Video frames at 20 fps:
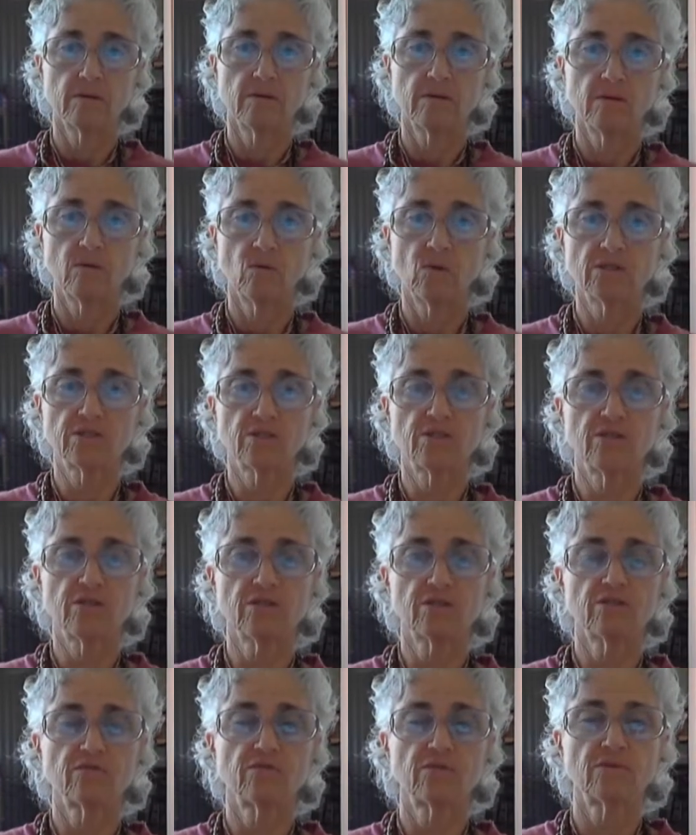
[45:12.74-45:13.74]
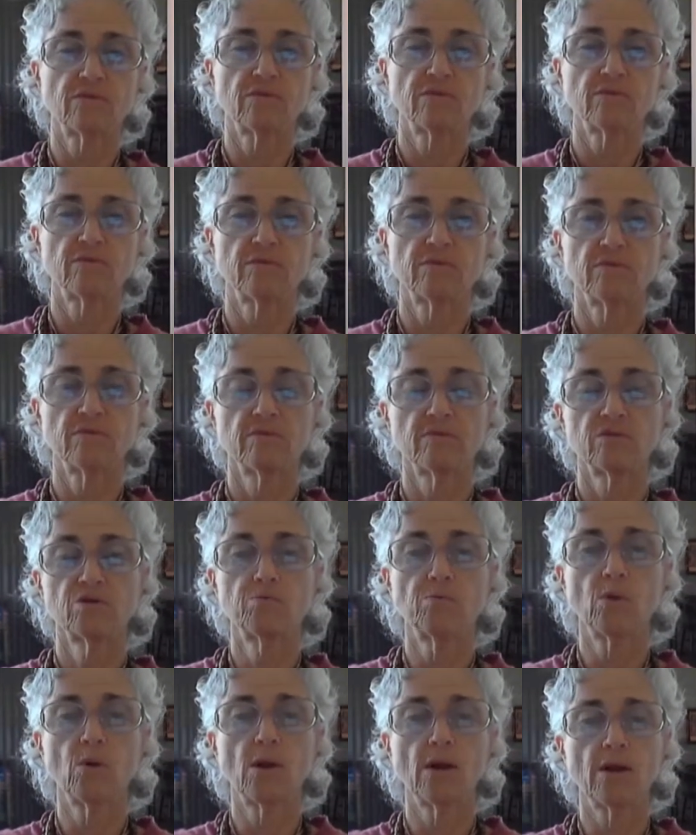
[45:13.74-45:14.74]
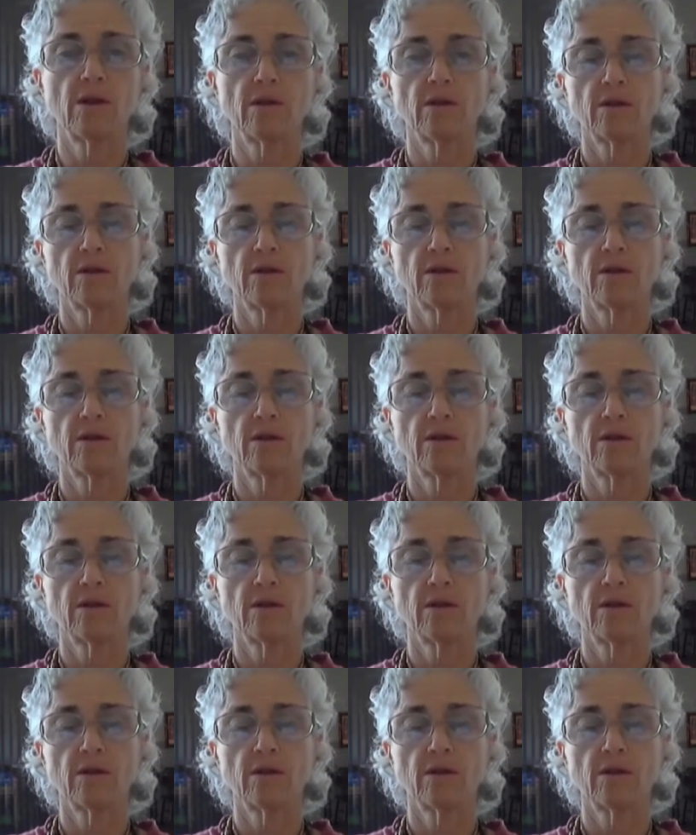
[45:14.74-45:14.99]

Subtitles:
It wasn't just for sport.